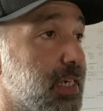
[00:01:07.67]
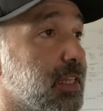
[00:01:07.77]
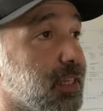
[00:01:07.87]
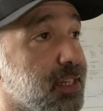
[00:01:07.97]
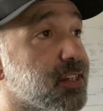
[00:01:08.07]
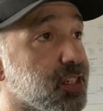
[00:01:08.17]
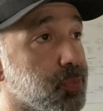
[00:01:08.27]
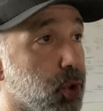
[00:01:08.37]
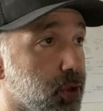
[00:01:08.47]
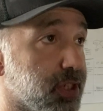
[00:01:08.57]
Let's
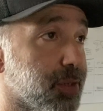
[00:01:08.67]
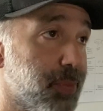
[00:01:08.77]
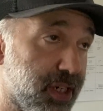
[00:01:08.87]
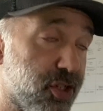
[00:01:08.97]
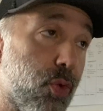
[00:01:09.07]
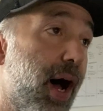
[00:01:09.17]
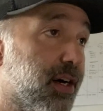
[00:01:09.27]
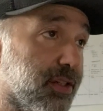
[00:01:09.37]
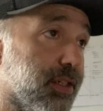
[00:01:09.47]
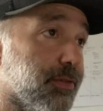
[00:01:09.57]
explore
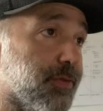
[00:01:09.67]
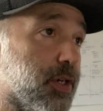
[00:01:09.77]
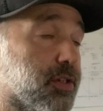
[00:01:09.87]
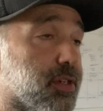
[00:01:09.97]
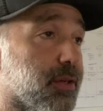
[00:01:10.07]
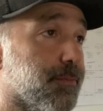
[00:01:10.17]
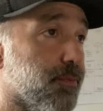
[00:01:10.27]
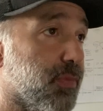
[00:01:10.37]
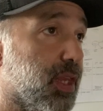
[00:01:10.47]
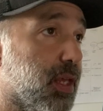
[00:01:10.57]
spirituality first.
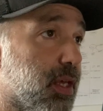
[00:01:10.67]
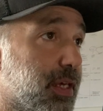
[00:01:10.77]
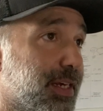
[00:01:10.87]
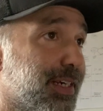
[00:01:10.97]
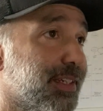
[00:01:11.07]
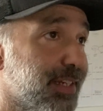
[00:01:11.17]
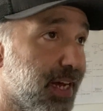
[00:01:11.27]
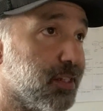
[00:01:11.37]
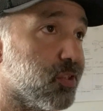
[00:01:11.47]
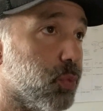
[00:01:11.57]
In
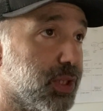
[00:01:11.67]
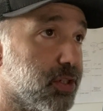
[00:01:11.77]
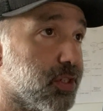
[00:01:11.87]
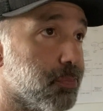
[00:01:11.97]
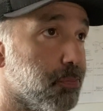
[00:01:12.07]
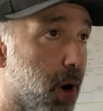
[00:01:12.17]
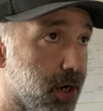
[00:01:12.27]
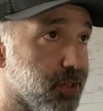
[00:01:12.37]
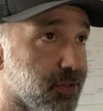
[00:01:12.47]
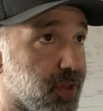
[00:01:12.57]
Dallas Willard's
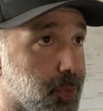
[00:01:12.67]
Parts of the